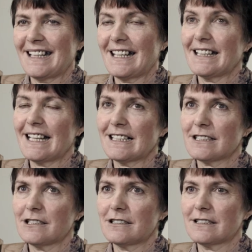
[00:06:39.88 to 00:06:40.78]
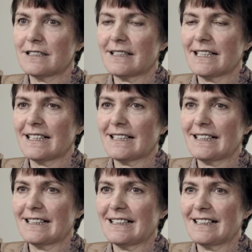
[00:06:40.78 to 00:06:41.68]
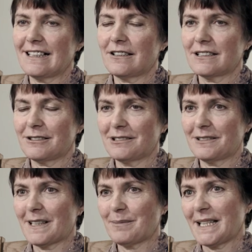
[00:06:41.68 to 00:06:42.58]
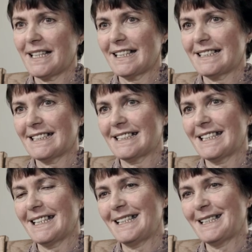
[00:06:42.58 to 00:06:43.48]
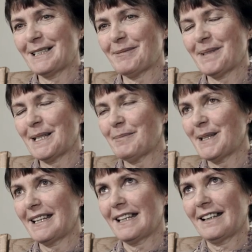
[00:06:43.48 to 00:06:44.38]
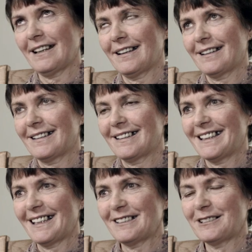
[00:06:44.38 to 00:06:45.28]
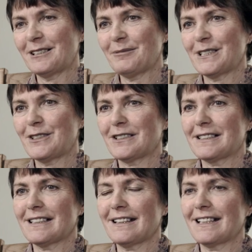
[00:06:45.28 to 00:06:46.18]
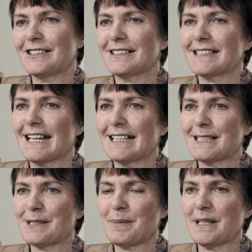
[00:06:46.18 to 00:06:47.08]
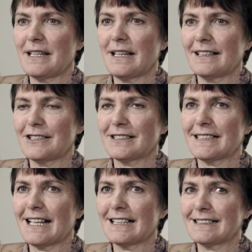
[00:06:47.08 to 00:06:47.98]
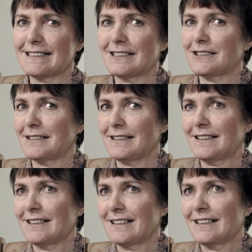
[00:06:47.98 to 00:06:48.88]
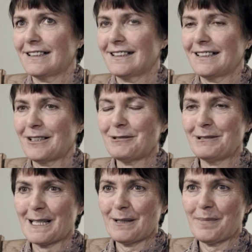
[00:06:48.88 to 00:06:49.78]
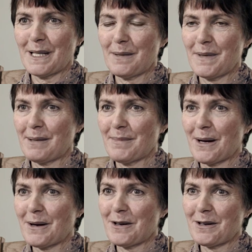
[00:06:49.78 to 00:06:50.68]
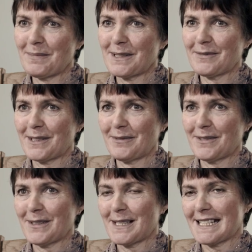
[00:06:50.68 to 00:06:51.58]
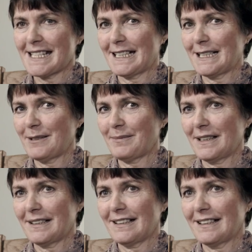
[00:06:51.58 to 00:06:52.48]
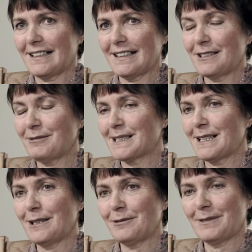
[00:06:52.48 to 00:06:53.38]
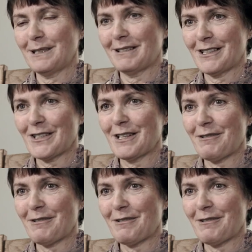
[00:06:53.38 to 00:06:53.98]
and then I started to think, oh, I don't know if I'll be here to see this baby. Oh, and it was just, I just had to hold that baby in my arms for the first time. And it was lovely when she